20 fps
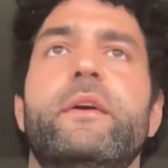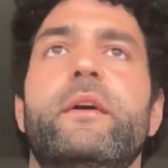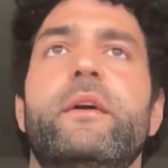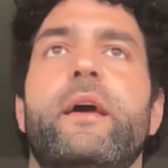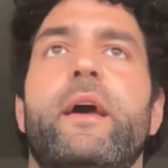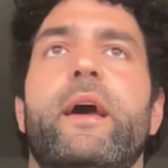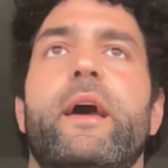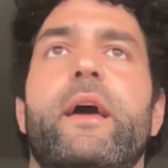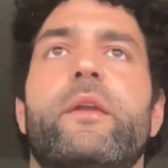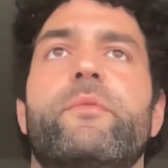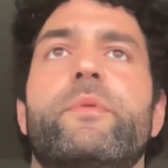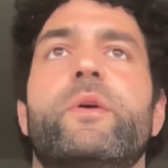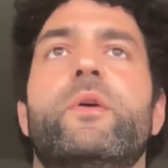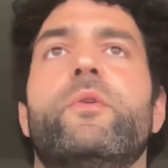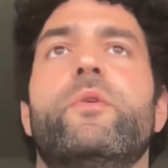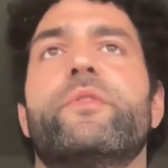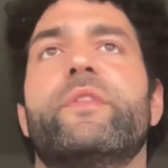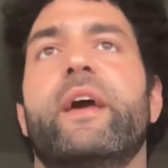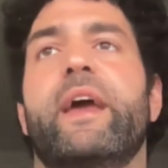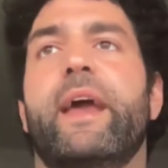And we
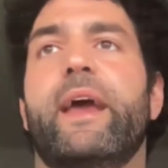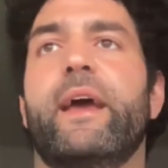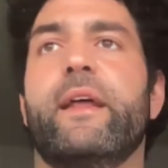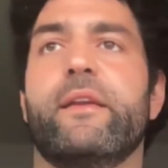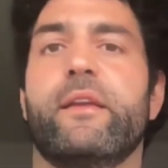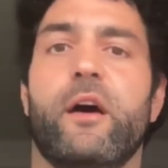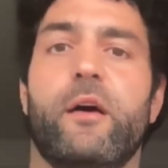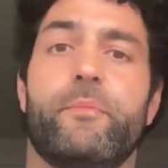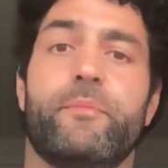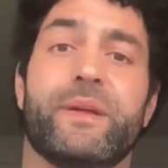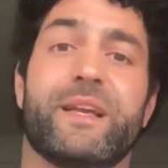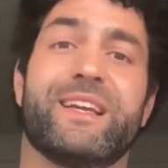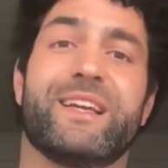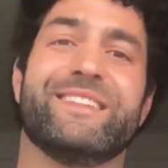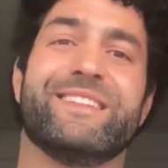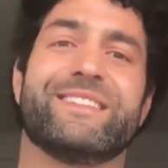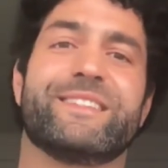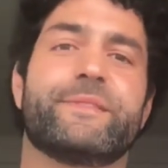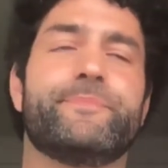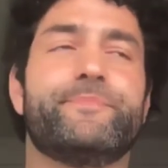hold the hand up
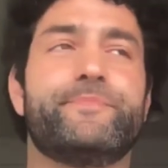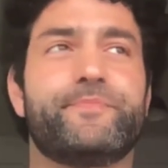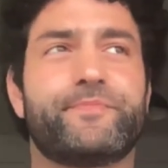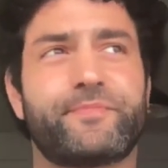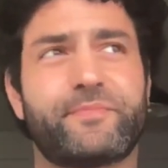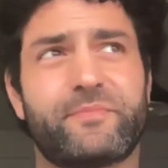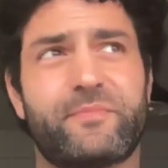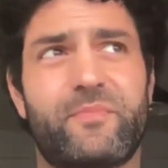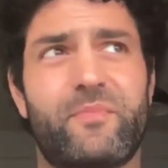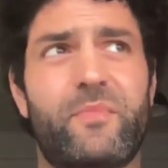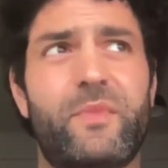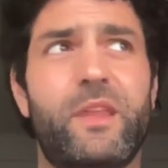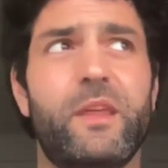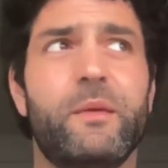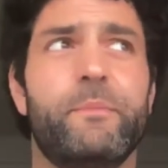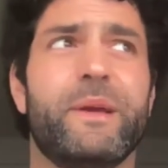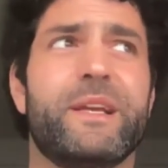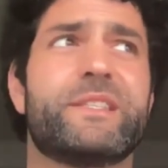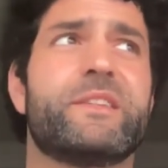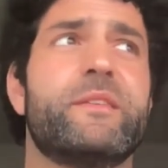because it
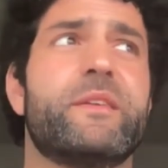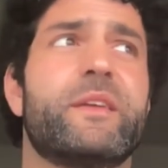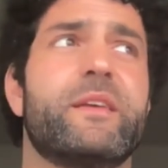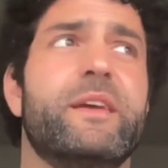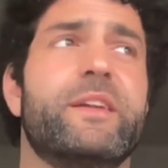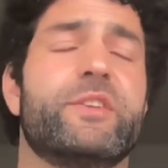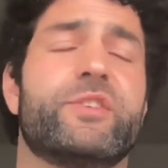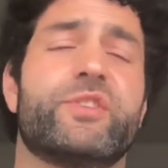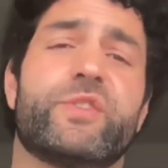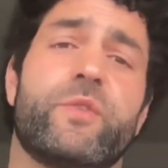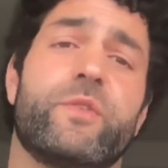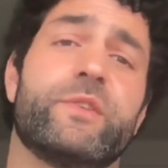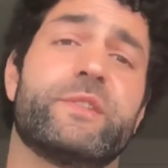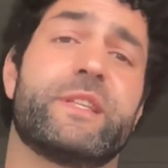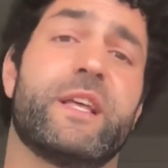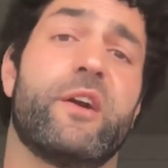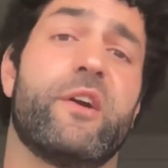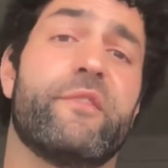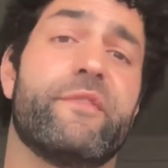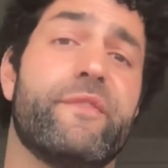basically ensures
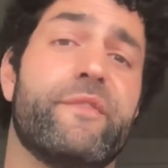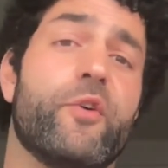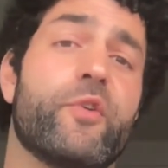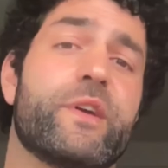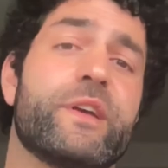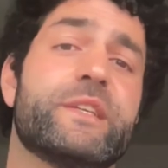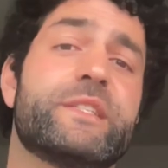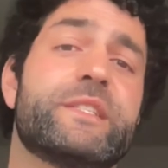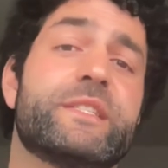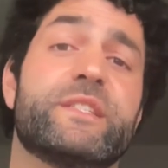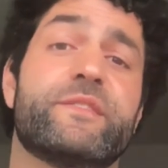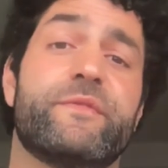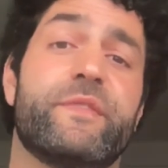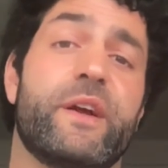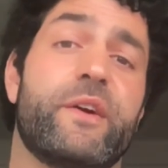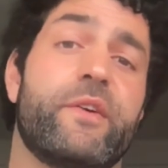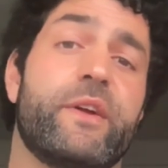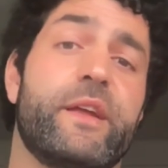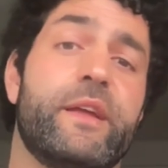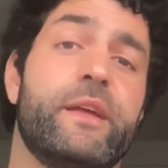that our focus is
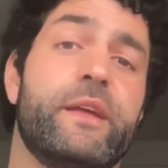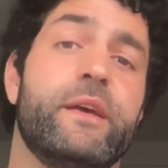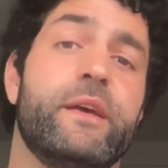very